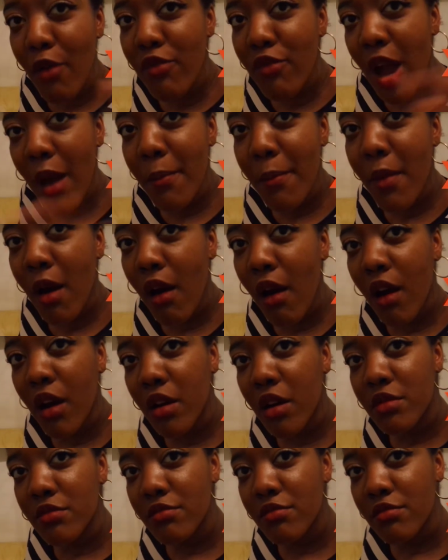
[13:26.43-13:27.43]

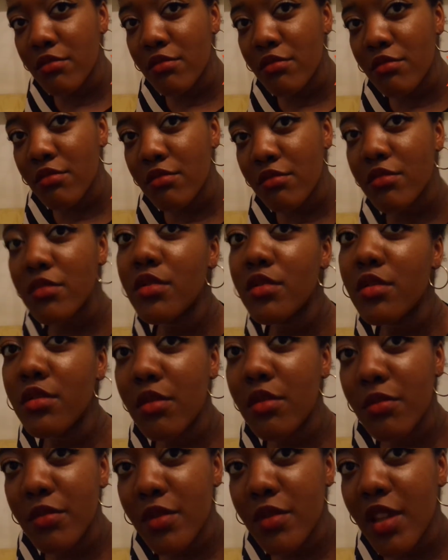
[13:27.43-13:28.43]

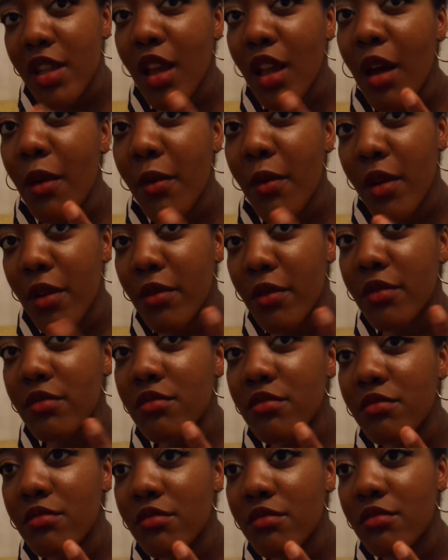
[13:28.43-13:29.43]

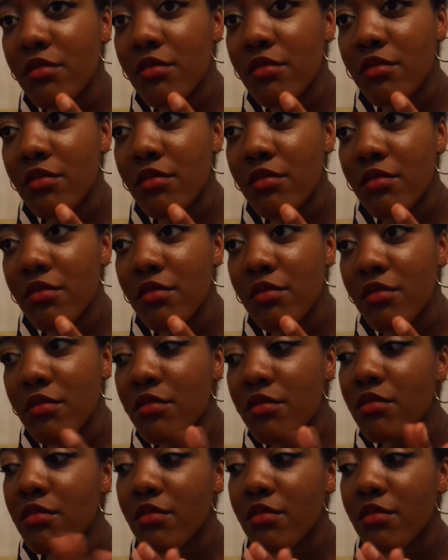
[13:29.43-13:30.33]
[no speech]